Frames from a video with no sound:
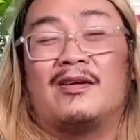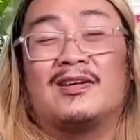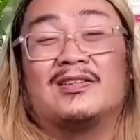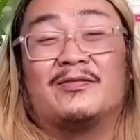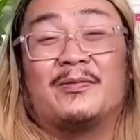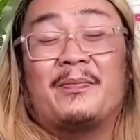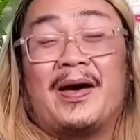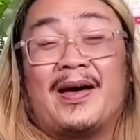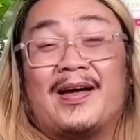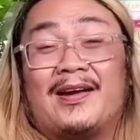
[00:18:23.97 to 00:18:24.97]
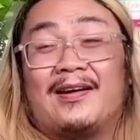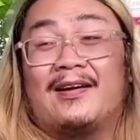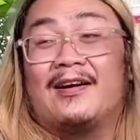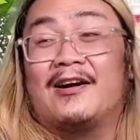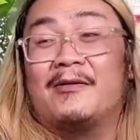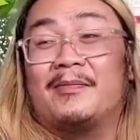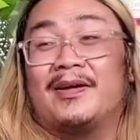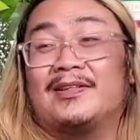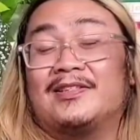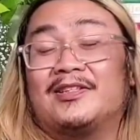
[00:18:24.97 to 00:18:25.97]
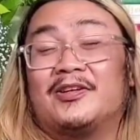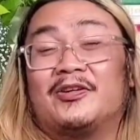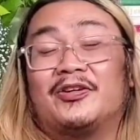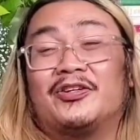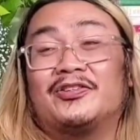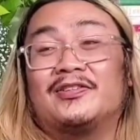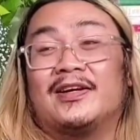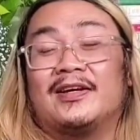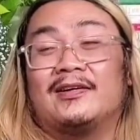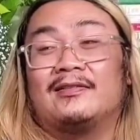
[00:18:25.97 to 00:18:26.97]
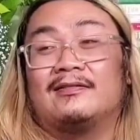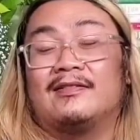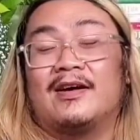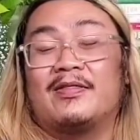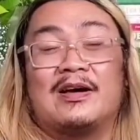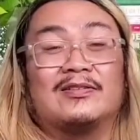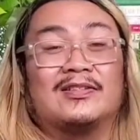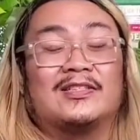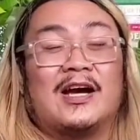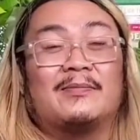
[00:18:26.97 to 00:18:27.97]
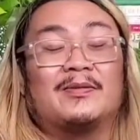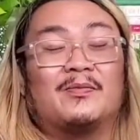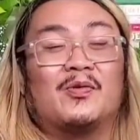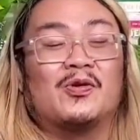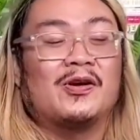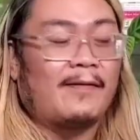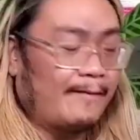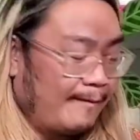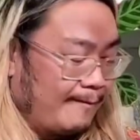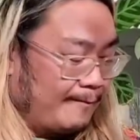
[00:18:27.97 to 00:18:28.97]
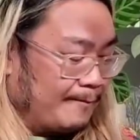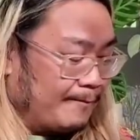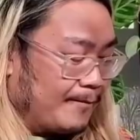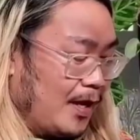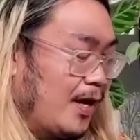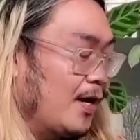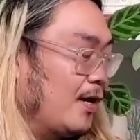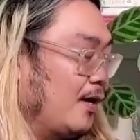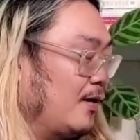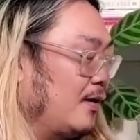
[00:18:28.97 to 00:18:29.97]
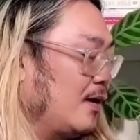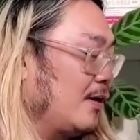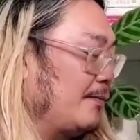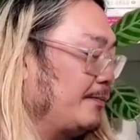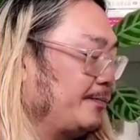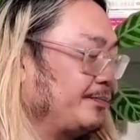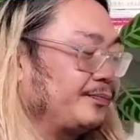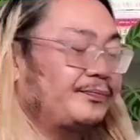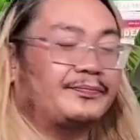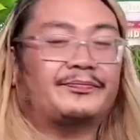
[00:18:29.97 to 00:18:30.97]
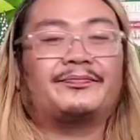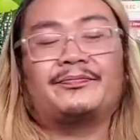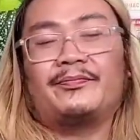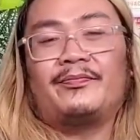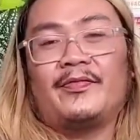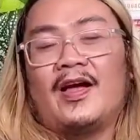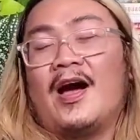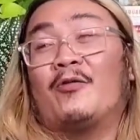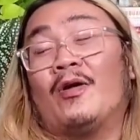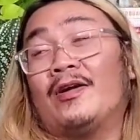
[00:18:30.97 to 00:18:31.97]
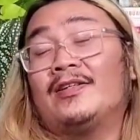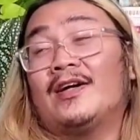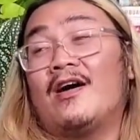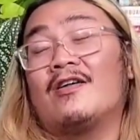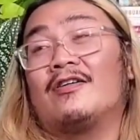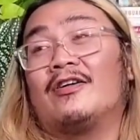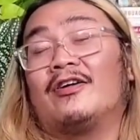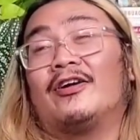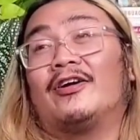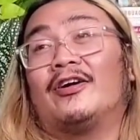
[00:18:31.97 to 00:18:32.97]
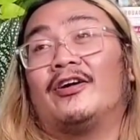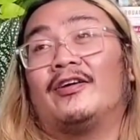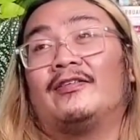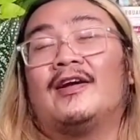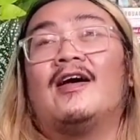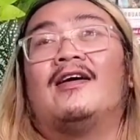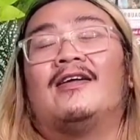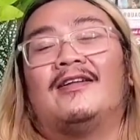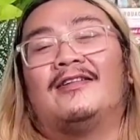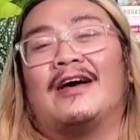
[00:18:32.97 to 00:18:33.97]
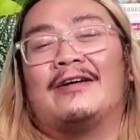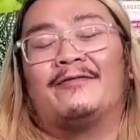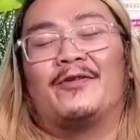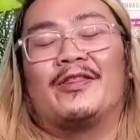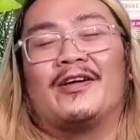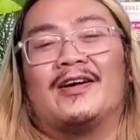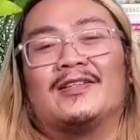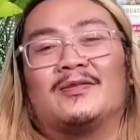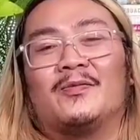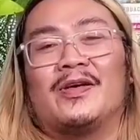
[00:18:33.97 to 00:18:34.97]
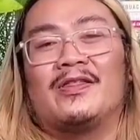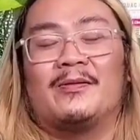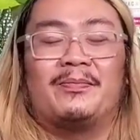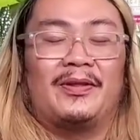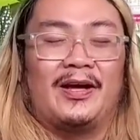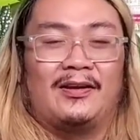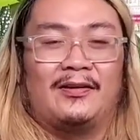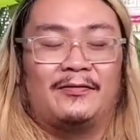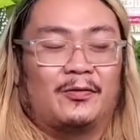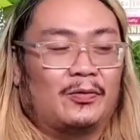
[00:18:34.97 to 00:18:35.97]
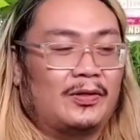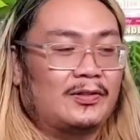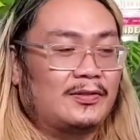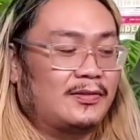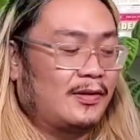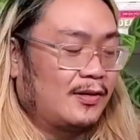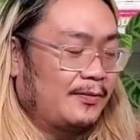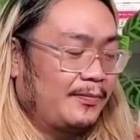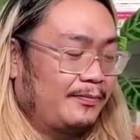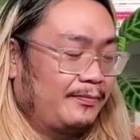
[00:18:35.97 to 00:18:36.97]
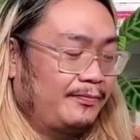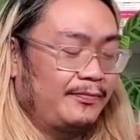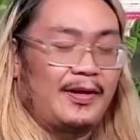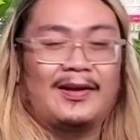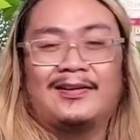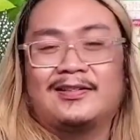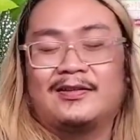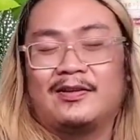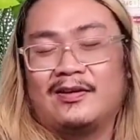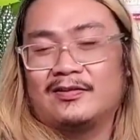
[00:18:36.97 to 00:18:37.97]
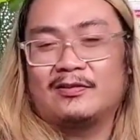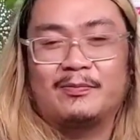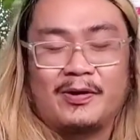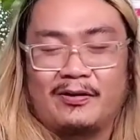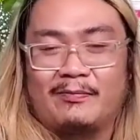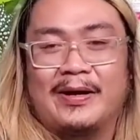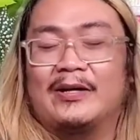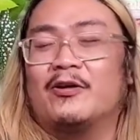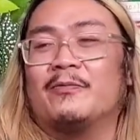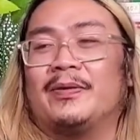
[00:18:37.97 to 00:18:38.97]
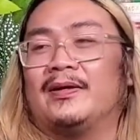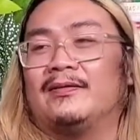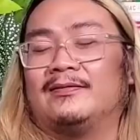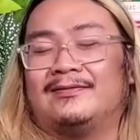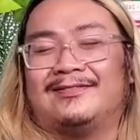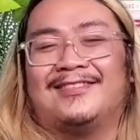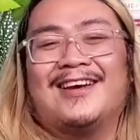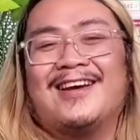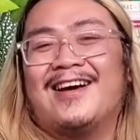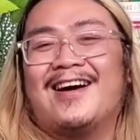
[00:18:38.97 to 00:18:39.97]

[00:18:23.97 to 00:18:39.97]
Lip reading: the loss of a pet, it still hurts like 1,000 times more. And I wanted to honor her life with us with a plant, of course, and it's also part of my coping.